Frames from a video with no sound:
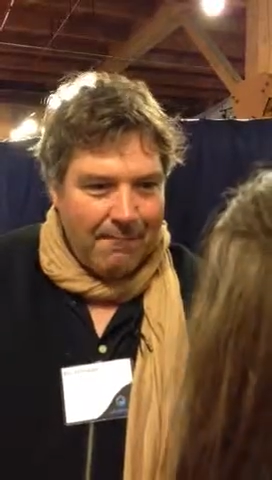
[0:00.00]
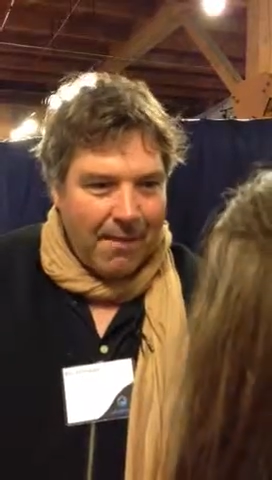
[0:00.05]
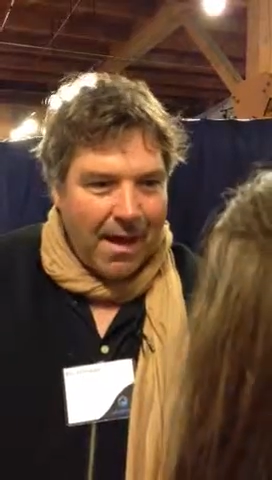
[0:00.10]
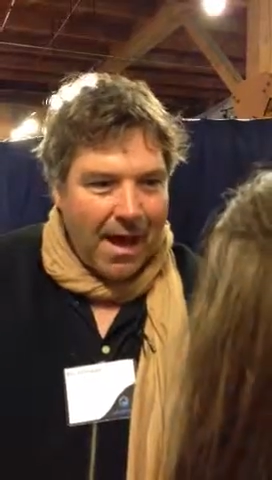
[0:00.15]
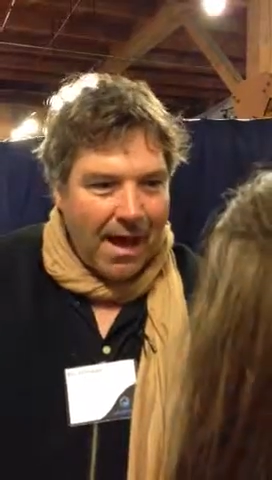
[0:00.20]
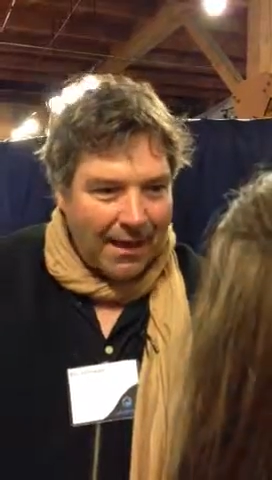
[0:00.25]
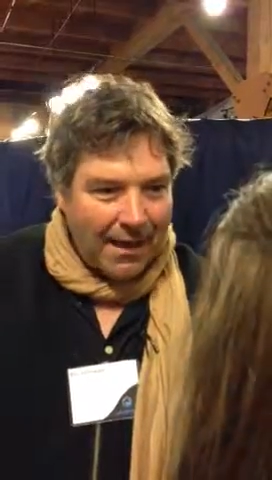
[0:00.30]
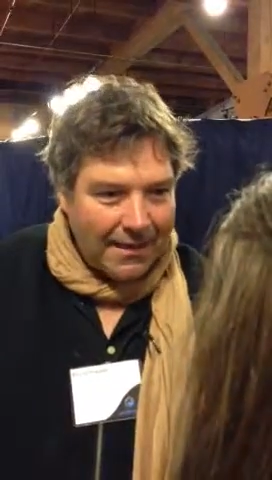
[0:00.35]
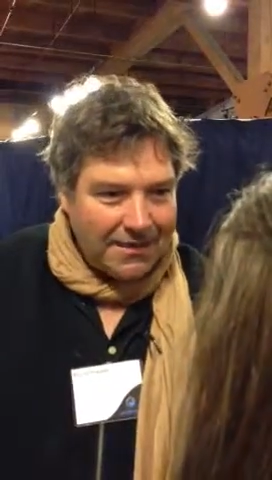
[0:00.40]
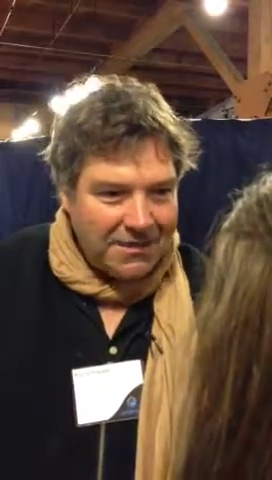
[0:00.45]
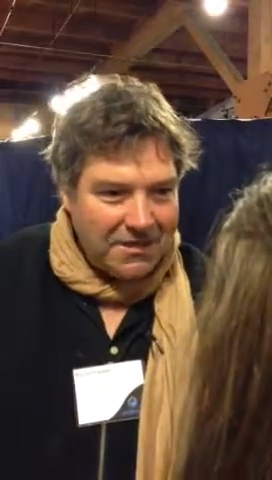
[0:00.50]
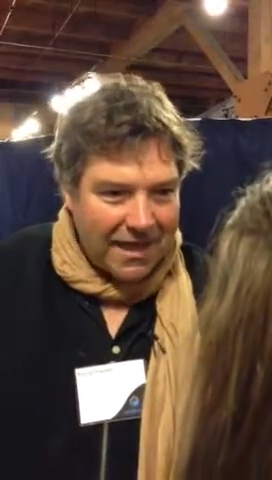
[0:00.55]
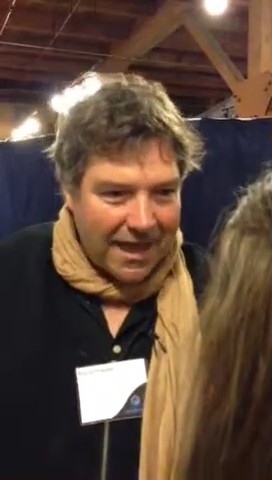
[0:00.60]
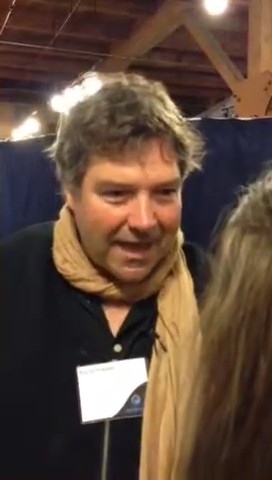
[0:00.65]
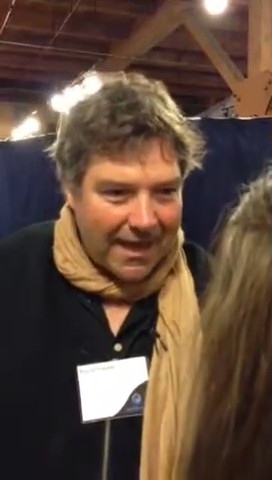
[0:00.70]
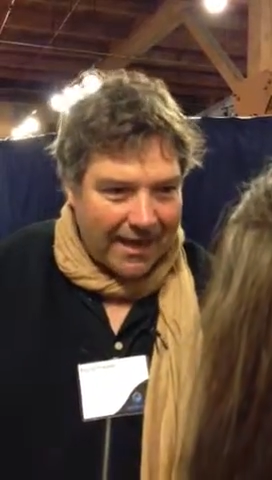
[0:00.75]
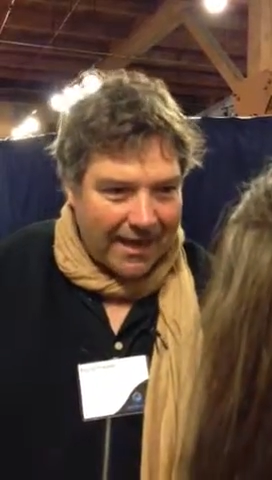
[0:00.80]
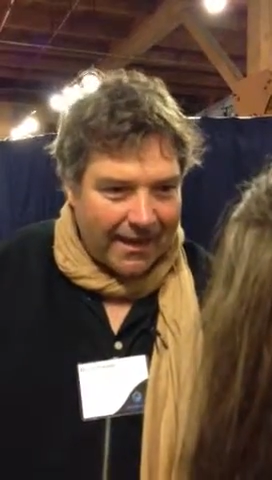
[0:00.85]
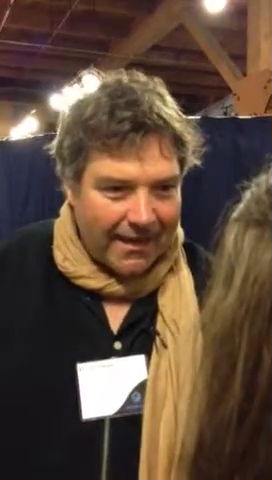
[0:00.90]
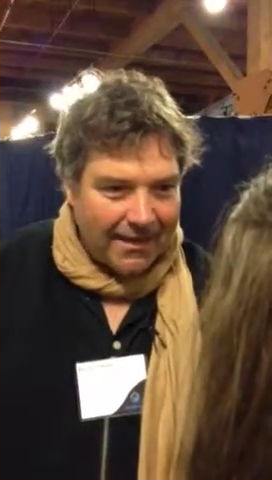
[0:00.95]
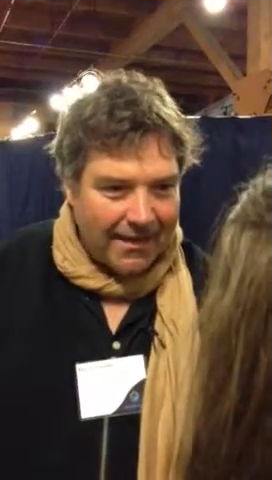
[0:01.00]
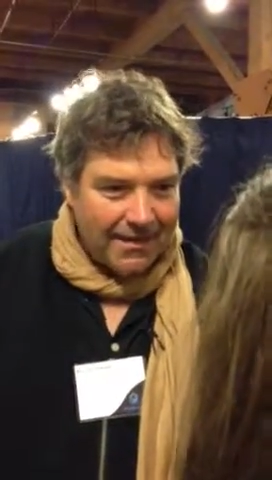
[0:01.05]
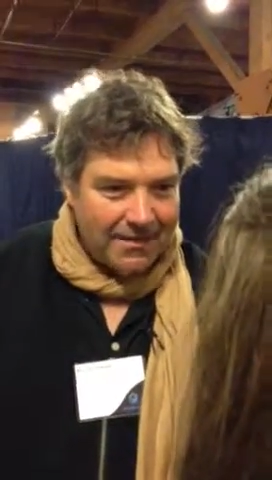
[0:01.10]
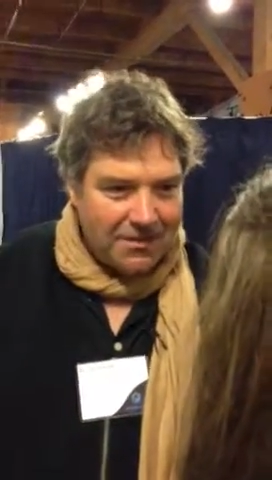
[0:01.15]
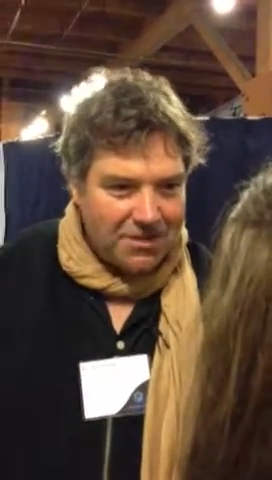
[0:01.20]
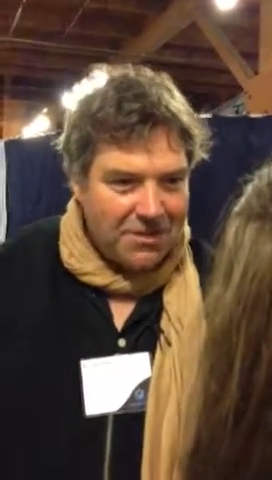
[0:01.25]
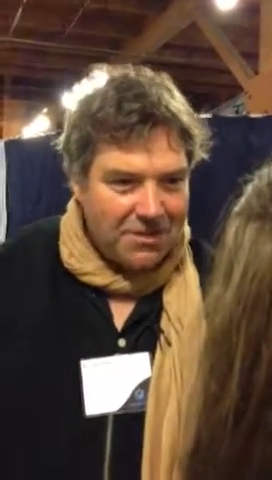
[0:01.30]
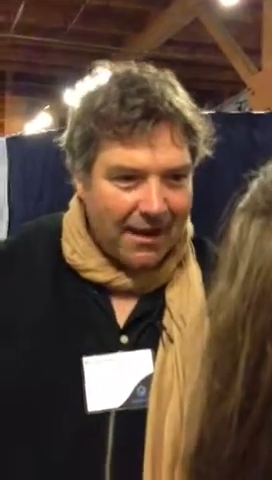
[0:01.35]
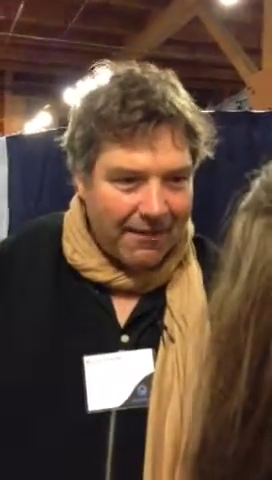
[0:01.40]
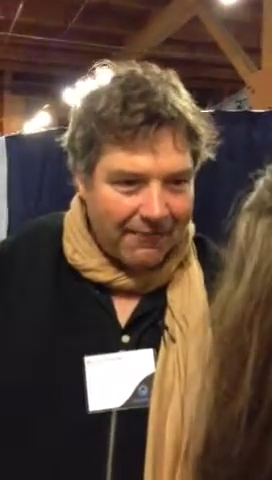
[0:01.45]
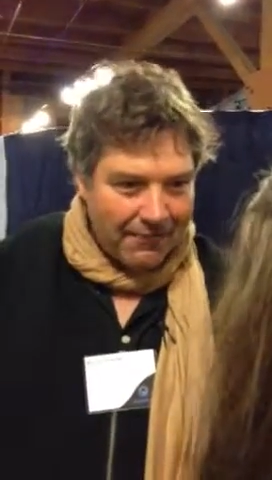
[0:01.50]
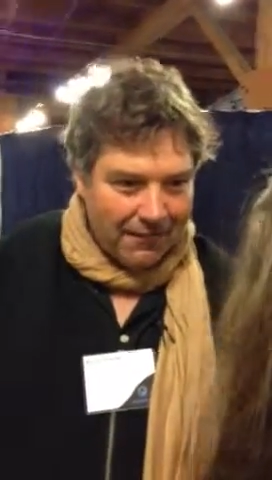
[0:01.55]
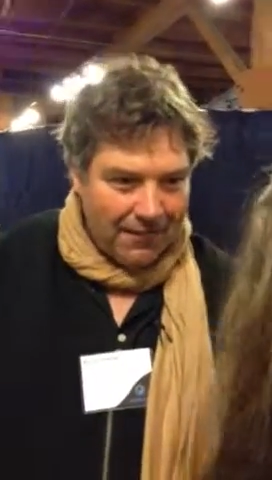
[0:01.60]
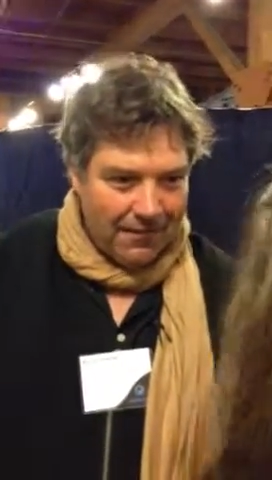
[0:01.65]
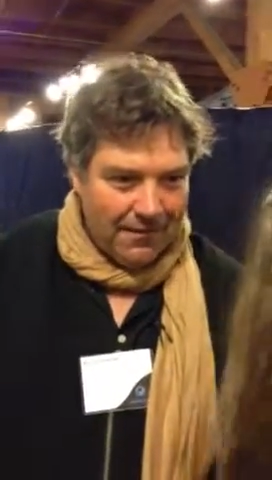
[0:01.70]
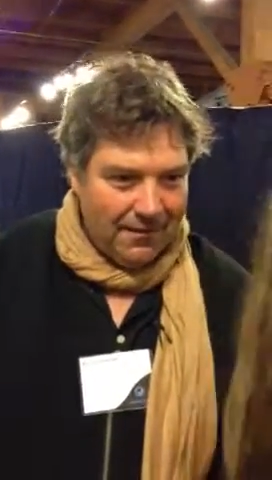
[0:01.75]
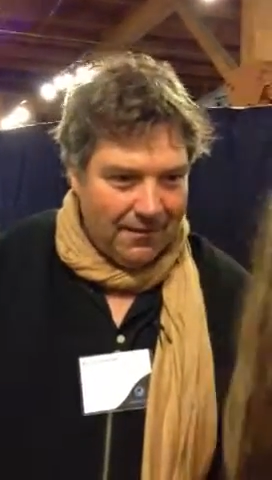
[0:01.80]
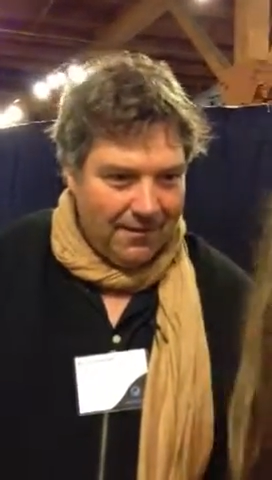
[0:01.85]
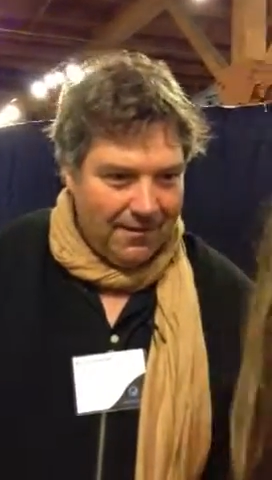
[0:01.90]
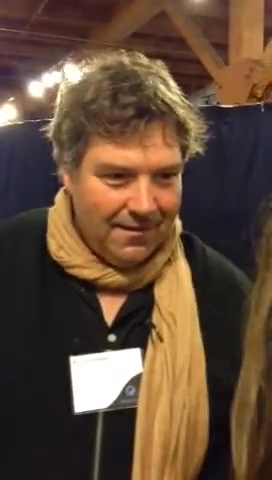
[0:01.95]
apologetic
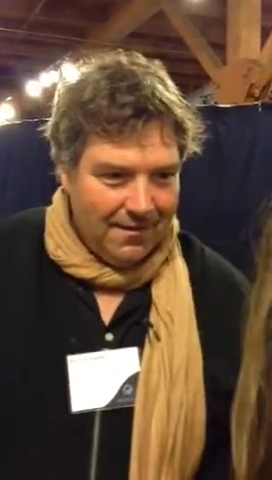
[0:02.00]
shuffle,